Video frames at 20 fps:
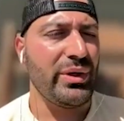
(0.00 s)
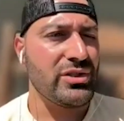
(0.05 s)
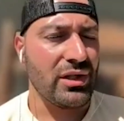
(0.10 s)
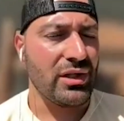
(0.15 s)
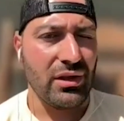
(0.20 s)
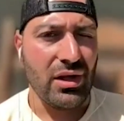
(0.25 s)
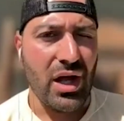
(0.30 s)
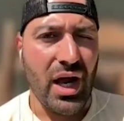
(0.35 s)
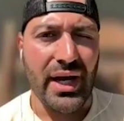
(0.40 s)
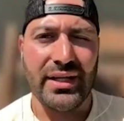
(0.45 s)
We use
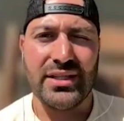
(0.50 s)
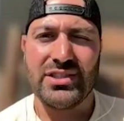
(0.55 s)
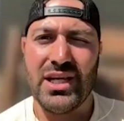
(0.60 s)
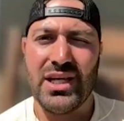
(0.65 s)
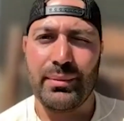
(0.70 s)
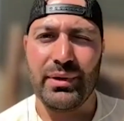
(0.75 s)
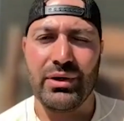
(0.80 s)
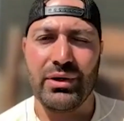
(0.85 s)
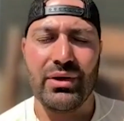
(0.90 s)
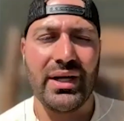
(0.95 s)
a lot of the
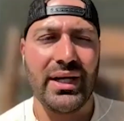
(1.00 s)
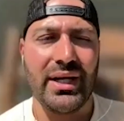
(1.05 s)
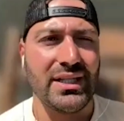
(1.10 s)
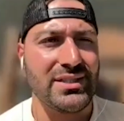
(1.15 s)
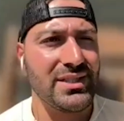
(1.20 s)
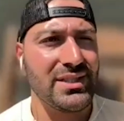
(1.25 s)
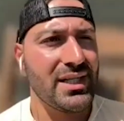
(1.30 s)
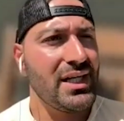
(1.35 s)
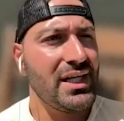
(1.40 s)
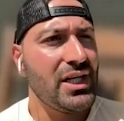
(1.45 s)
same
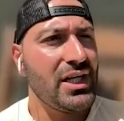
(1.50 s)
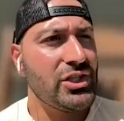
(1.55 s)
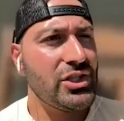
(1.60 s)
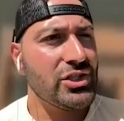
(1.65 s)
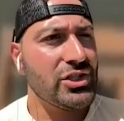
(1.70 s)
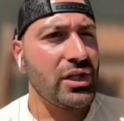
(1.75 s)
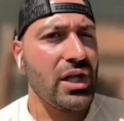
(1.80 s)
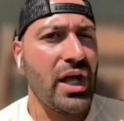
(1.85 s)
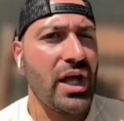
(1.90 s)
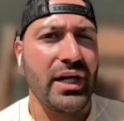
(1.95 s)
ingredients,
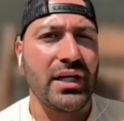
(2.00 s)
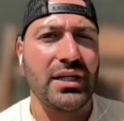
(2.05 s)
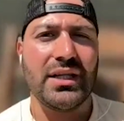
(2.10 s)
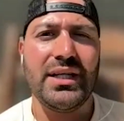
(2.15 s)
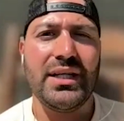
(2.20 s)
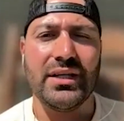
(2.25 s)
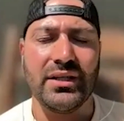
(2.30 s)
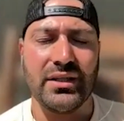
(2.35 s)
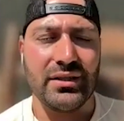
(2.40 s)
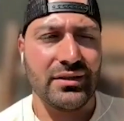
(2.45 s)
just a lot of
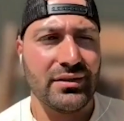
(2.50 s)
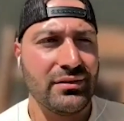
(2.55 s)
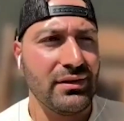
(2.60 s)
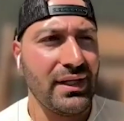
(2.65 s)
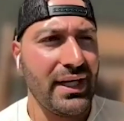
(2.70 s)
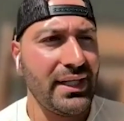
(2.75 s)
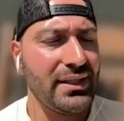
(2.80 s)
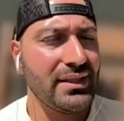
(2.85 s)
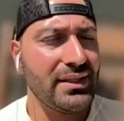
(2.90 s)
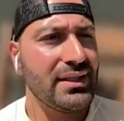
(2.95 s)
cleaner,
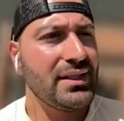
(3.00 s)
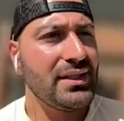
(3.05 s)
right?